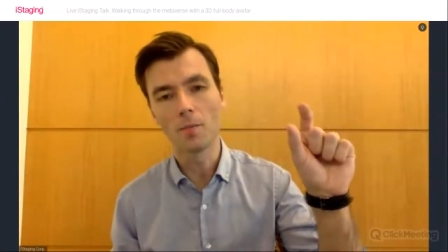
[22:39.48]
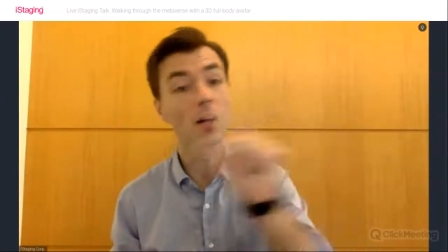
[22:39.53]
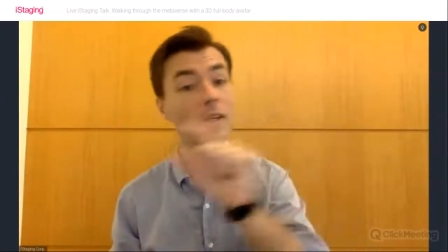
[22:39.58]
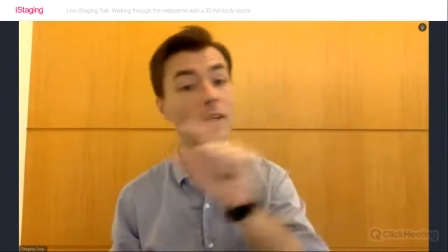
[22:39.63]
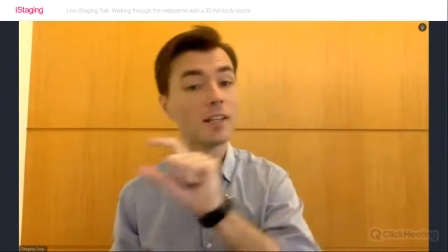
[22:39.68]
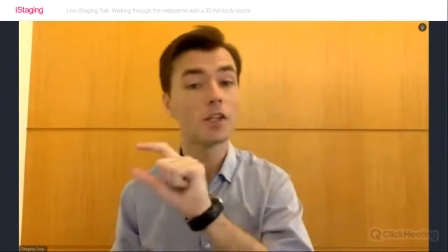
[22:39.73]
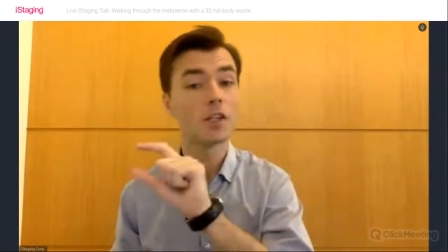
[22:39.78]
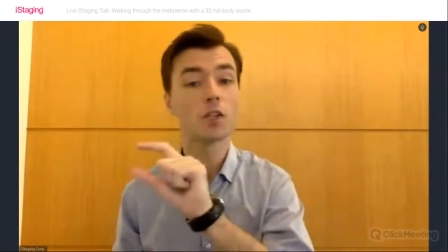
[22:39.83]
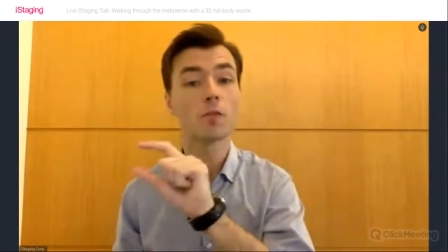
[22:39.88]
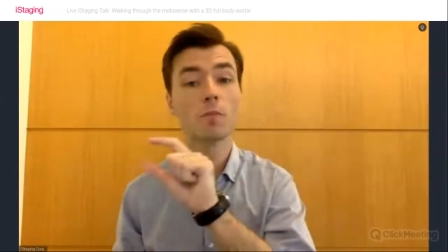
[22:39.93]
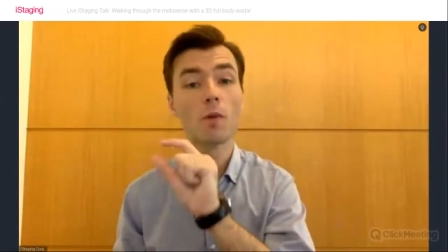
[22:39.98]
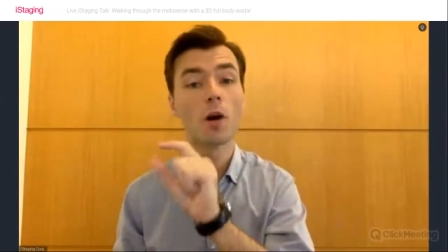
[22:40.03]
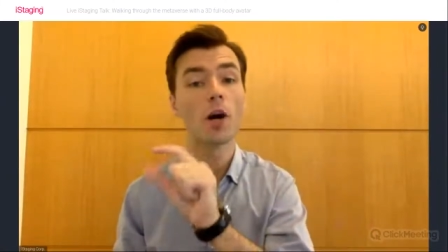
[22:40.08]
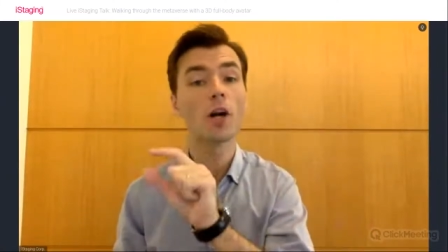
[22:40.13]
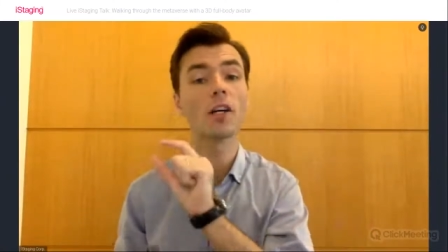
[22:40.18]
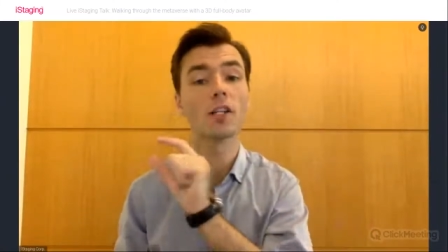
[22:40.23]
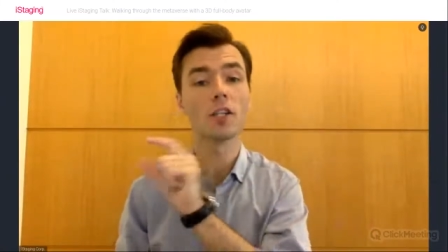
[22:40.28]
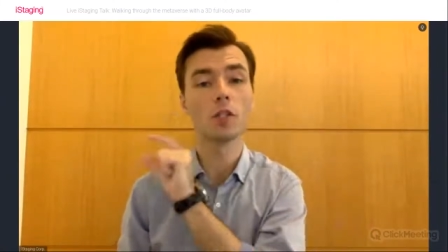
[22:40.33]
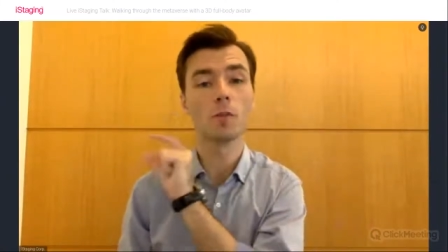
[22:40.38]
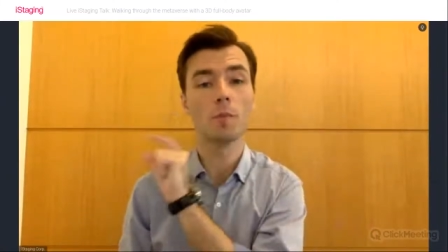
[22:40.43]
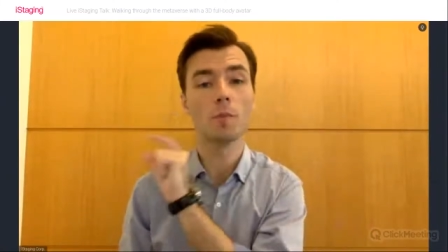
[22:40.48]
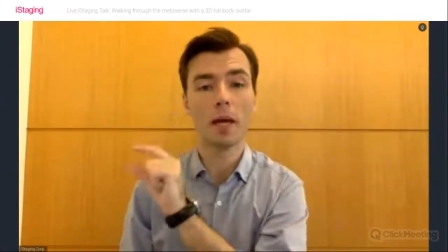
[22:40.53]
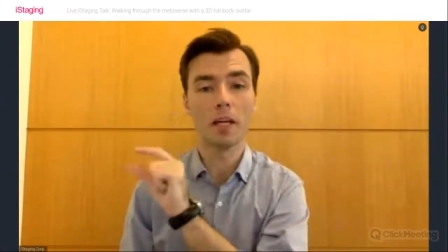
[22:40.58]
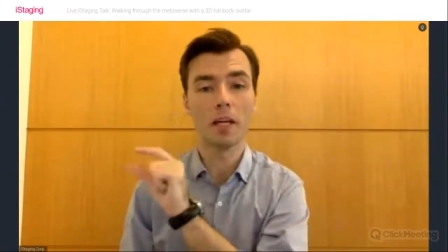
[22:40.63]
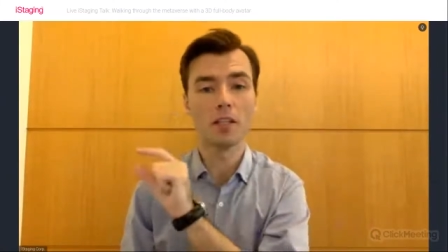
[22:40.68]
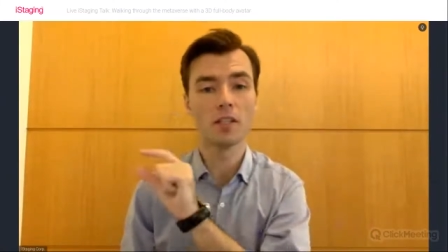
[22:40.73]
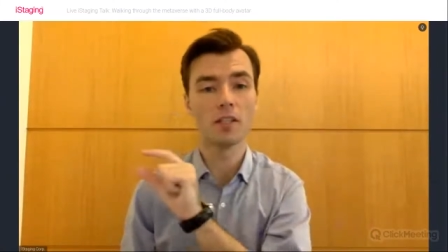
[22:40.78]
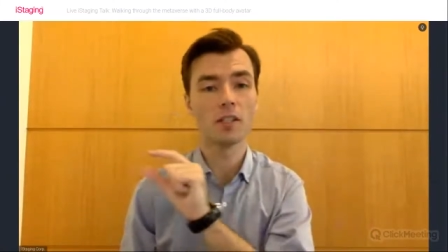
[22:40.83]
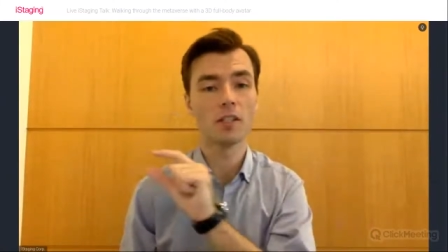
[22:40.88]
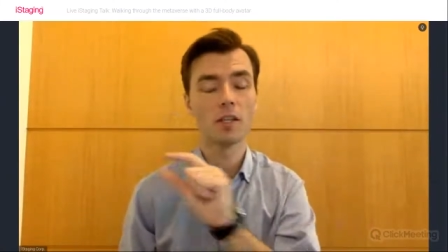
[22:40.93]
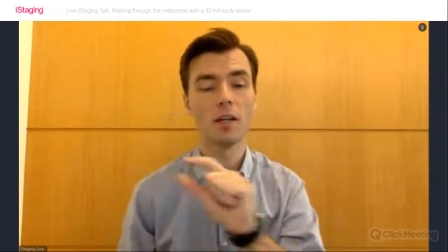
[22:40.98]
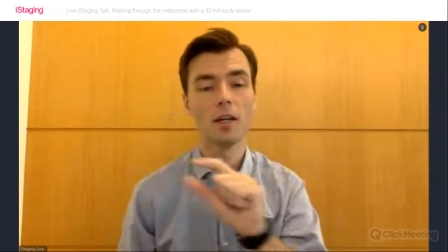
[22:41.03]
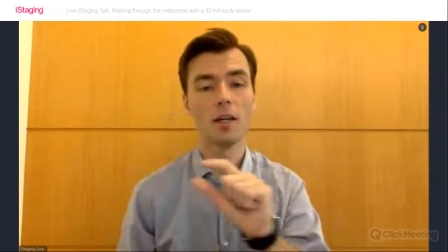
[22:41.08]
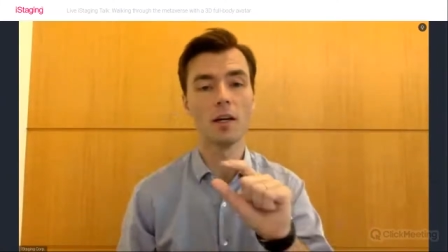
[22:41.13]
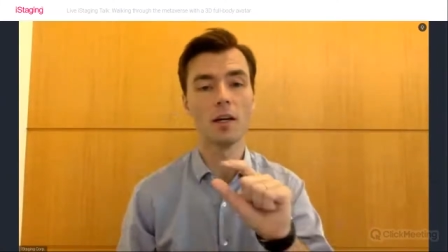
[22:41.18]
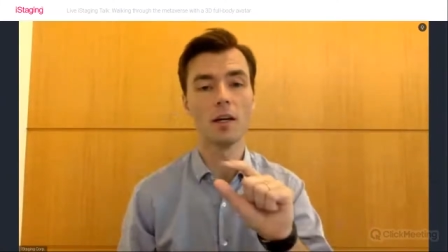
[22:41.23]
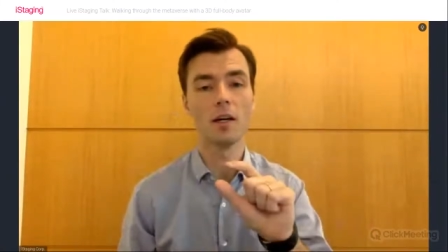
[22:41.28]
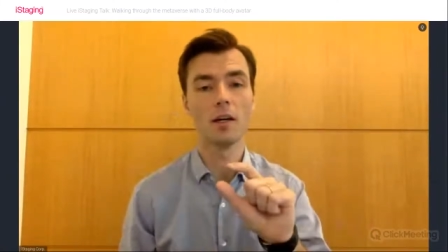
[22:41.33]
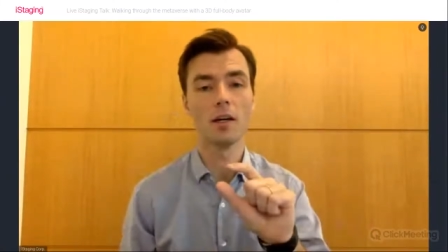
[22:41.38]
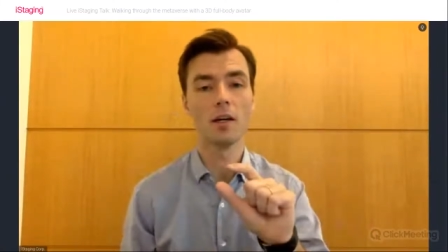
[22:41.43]
there's market space
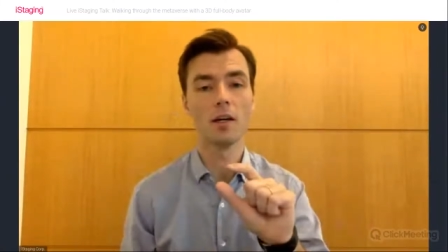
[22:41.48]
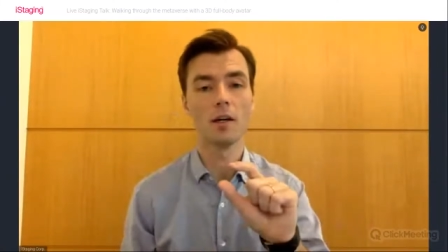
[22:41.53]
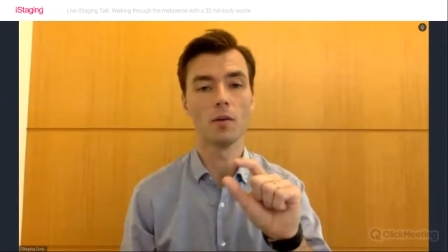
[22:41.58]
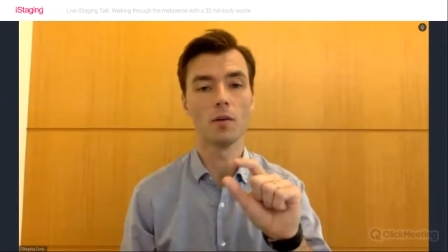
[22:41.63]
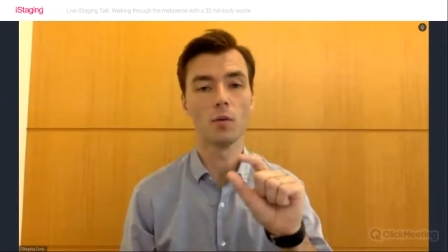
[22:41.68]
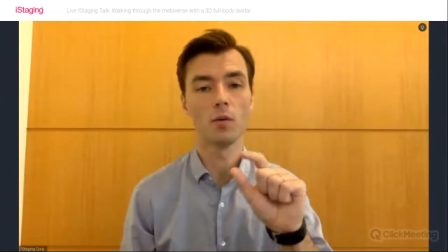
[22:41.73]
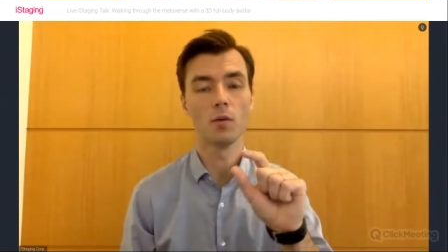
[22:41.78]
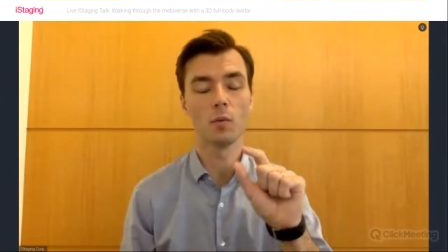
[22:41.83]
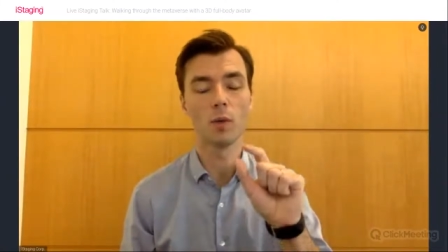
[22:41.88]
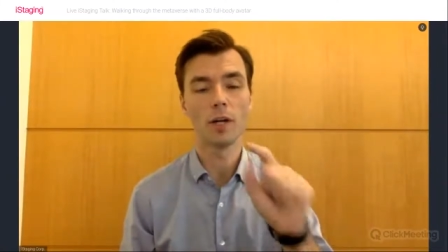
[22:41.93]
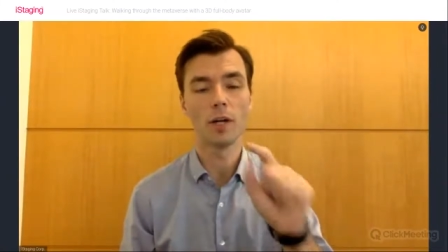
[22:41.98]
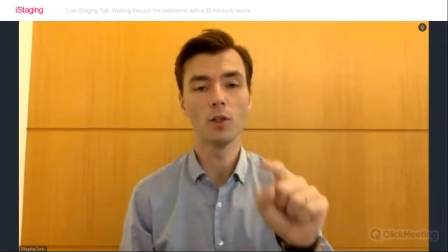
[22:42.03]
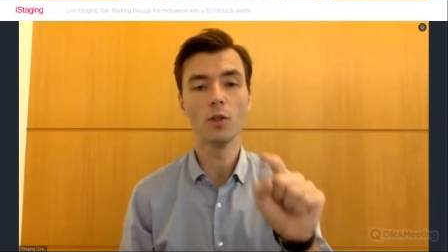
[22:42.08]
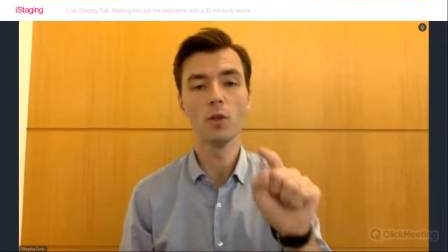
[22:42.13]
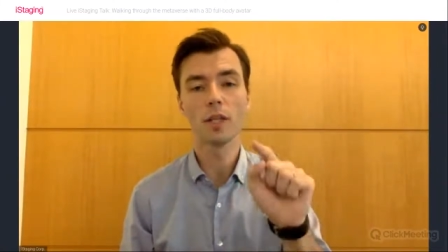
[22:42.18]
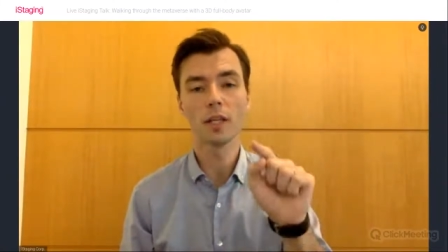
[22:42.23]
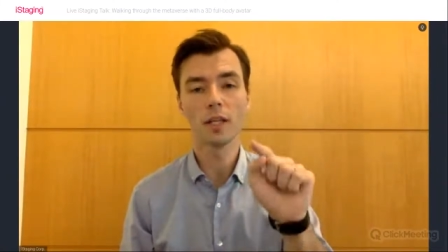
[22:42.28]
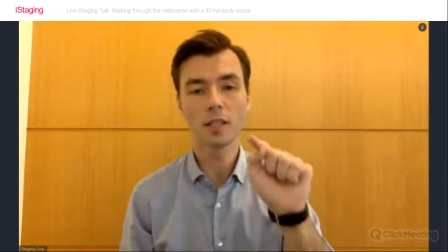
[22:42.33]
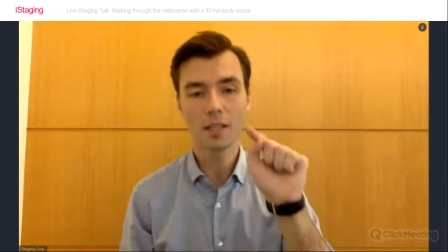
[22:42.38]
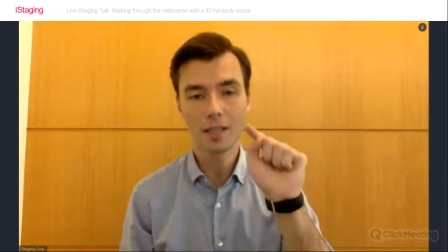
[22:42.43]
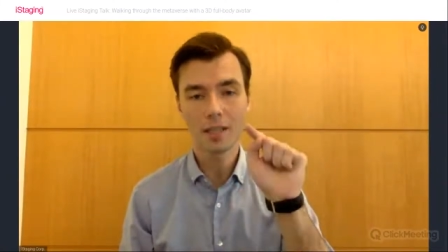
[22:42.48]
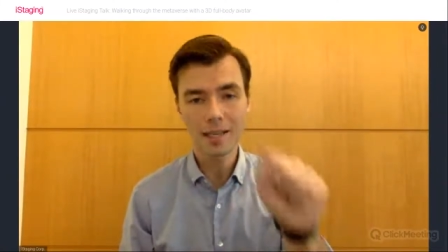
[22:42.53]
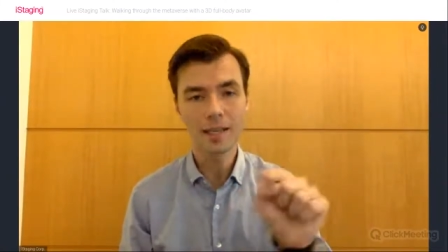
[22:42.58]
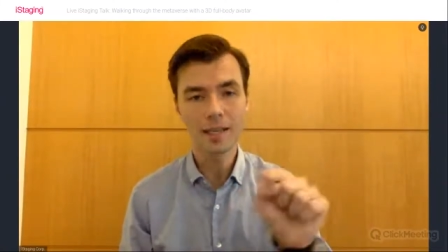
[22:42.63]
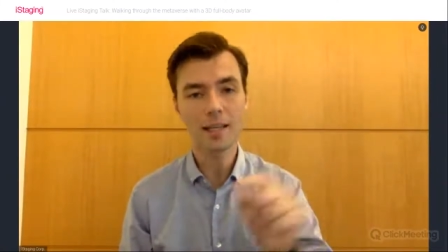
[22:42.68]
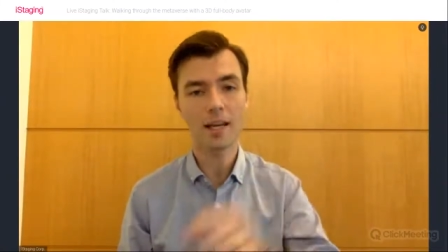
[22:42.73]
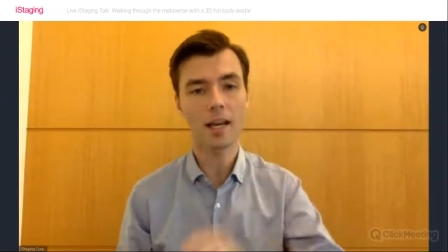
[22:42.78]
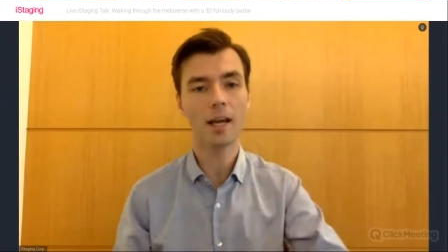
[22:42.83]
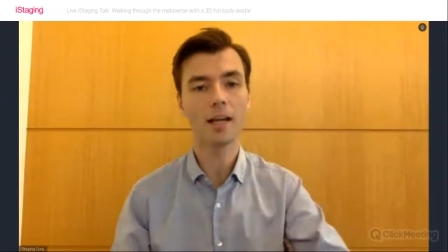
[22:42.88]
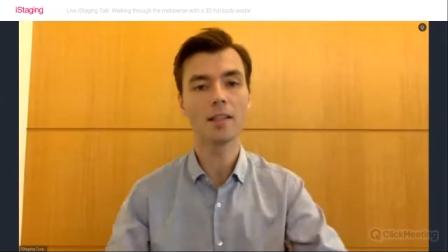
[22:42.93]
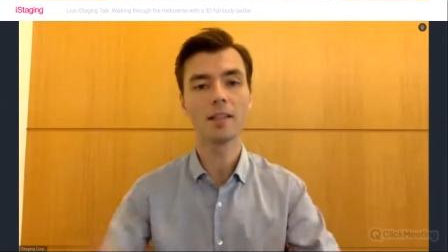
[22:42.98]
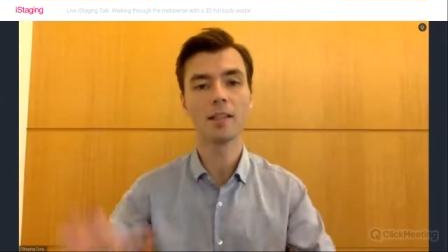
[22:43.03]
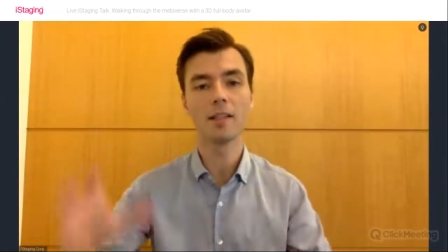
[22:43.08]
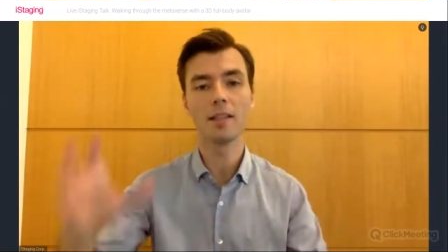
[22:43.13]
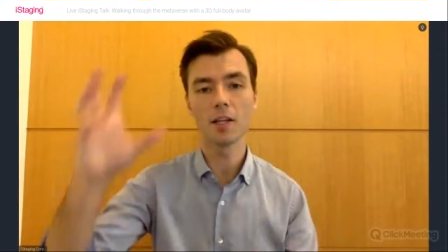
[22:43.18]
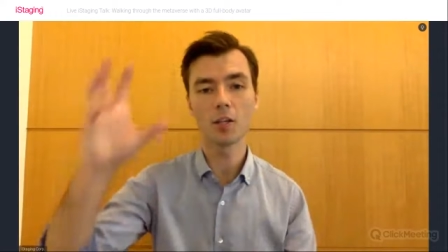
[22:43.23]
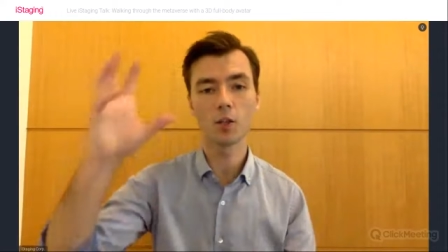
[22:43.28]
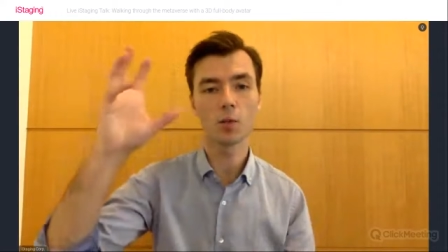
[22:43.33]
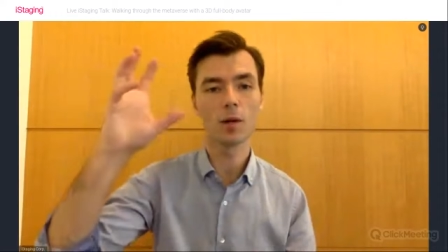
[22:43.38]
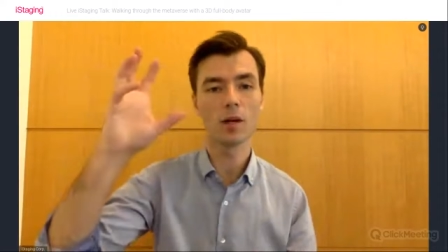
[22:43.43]
where you can click, and
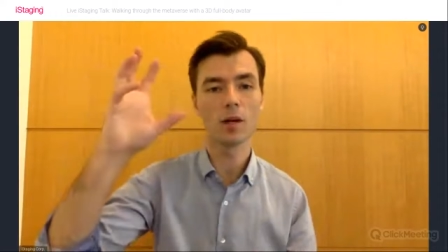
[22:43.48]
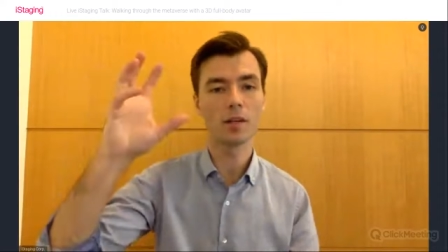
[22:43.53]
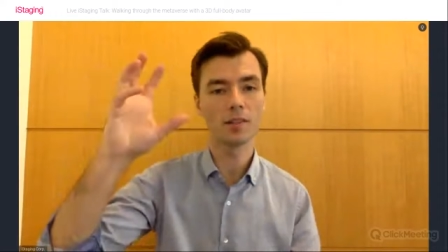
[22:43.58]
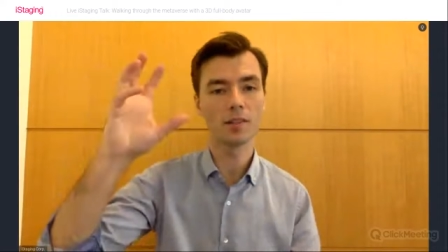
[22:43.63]
that's